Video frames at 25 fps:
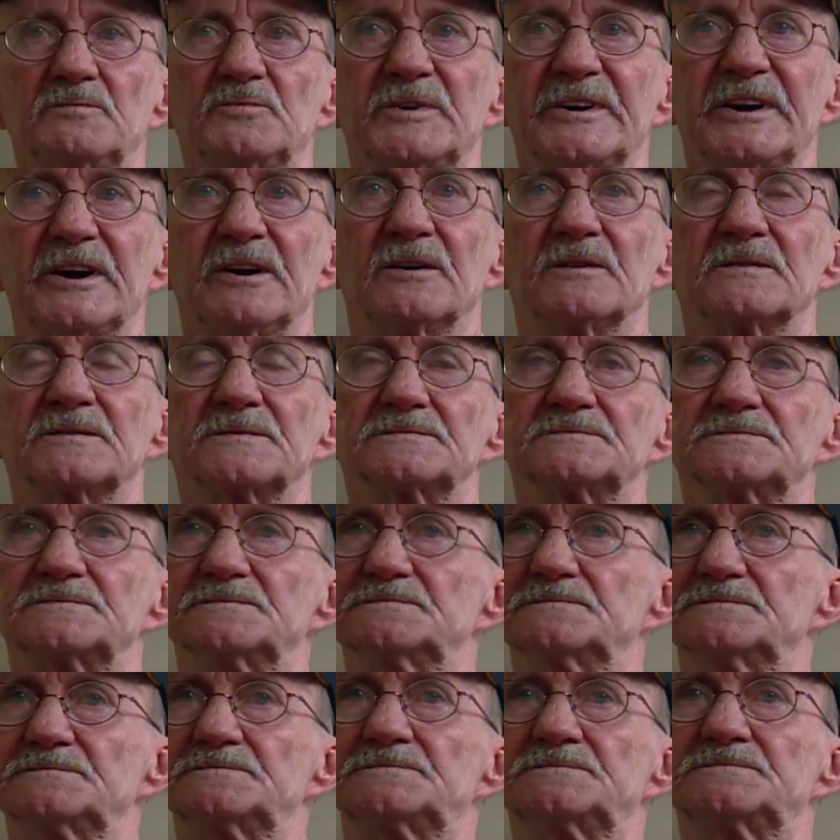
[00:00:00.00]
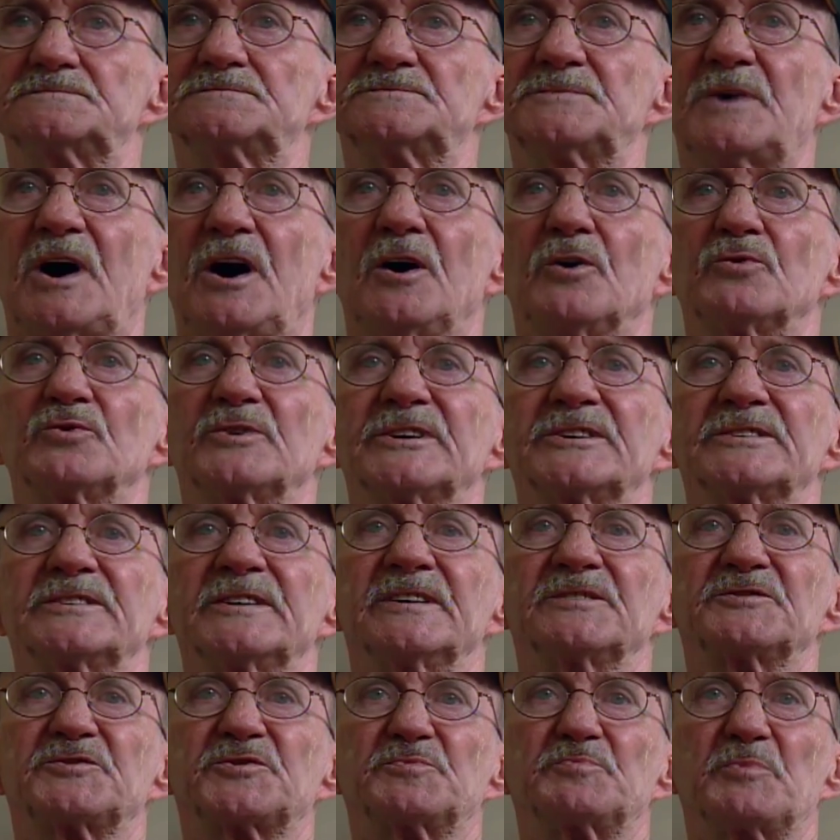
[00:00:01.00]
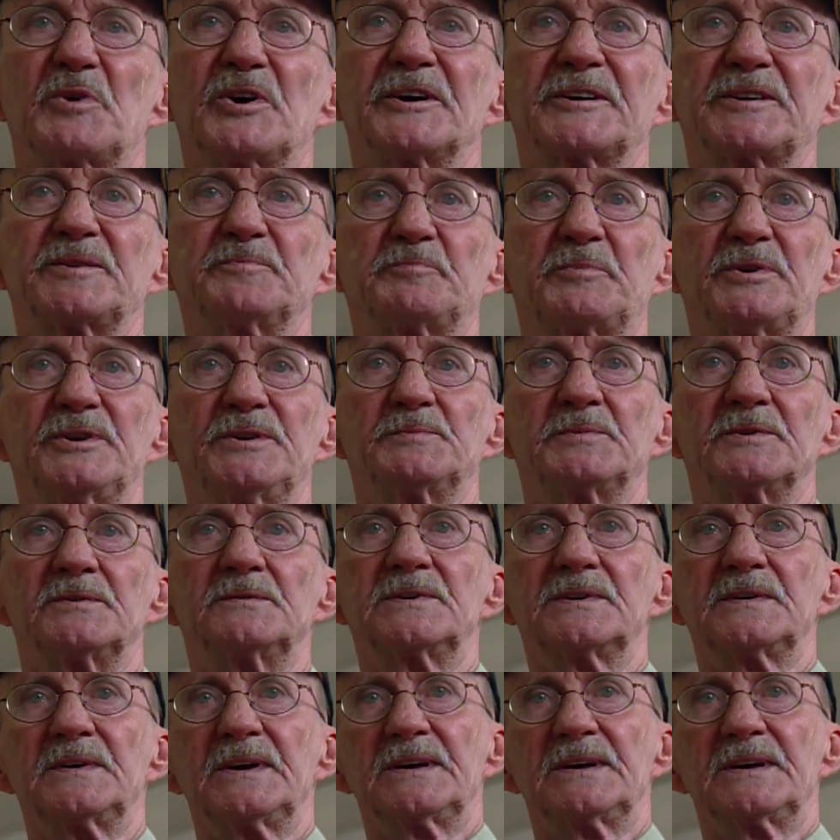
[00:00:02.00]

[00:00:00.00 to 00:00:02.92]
We don't hold it against American people.